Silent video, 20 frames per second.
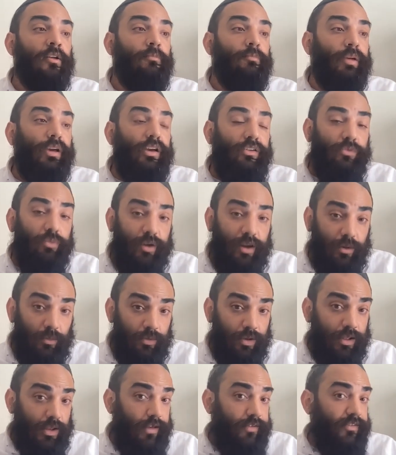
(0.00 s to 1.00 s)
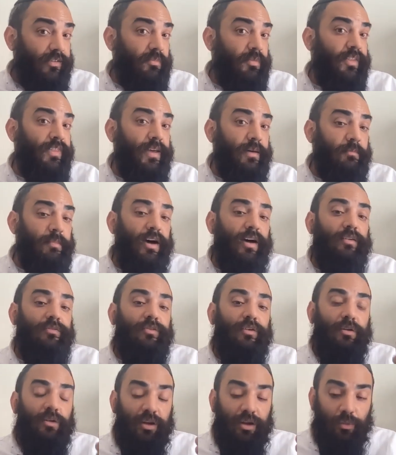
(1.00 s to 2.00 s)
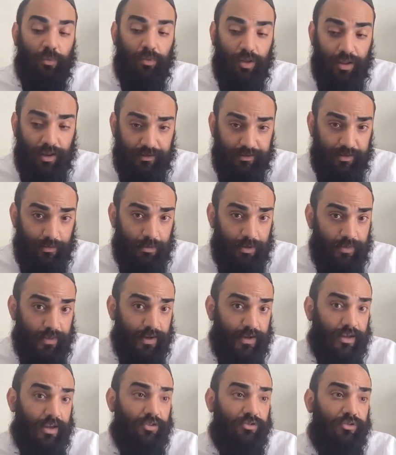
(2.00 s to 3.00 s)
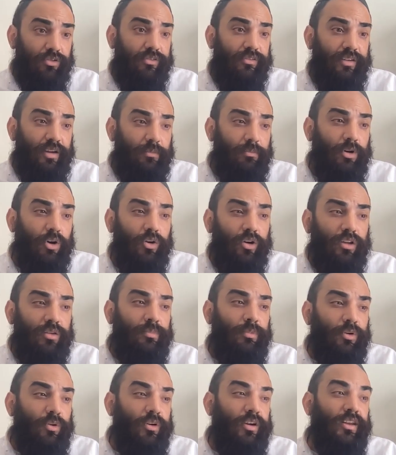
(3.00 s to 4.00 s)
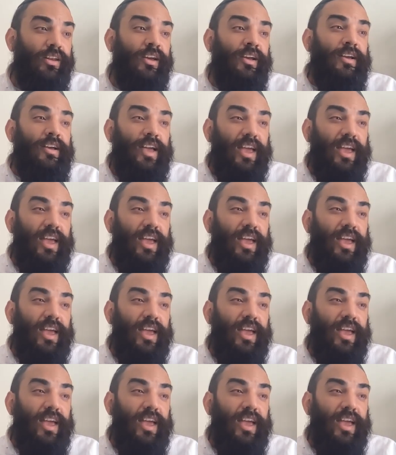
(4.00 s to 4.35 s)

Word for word: Because when I realize I'm on that ma'avar and I realize I'm on that gesher tzar ma'od ma'od,